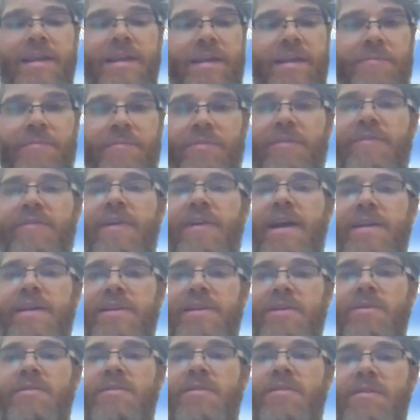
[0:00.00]
They can
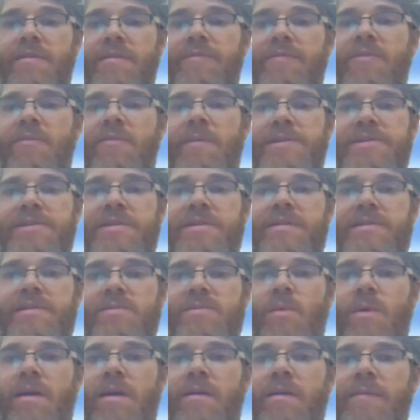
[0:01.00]
provide you with good information
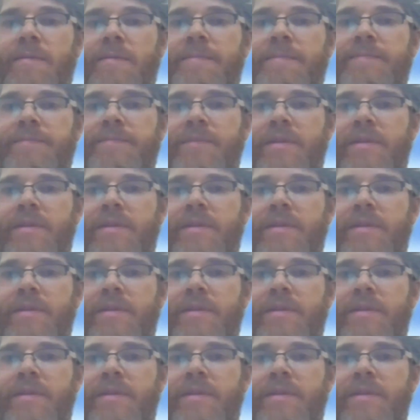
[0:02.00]
as well.